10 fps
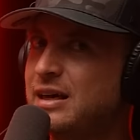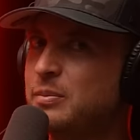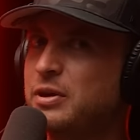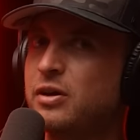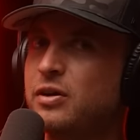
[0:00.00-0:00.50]
I'm
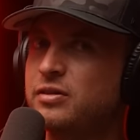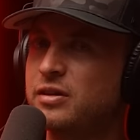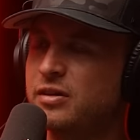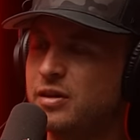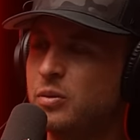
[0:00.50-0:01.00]
curious,
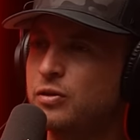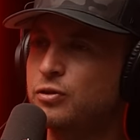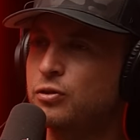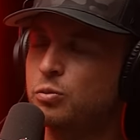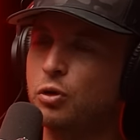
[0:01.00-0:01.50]
I wonder if
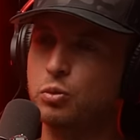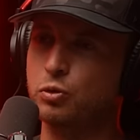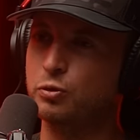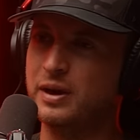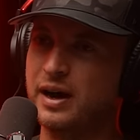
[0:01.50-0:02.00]
there's more
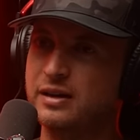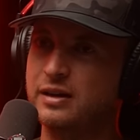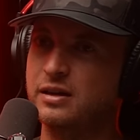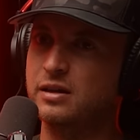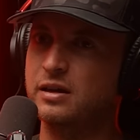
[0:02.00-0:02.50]
rules behind
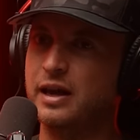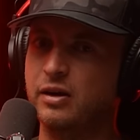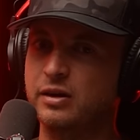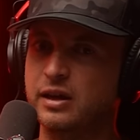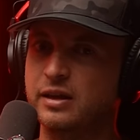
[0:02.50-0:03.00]
it,
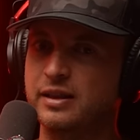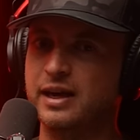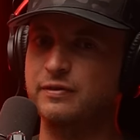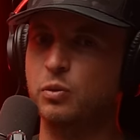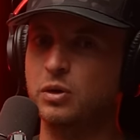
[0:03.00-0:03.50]
inheriting it, like
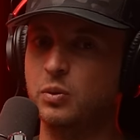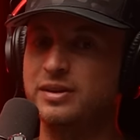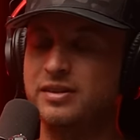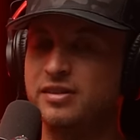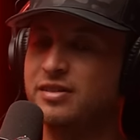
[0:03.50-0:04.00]
if it would have went to the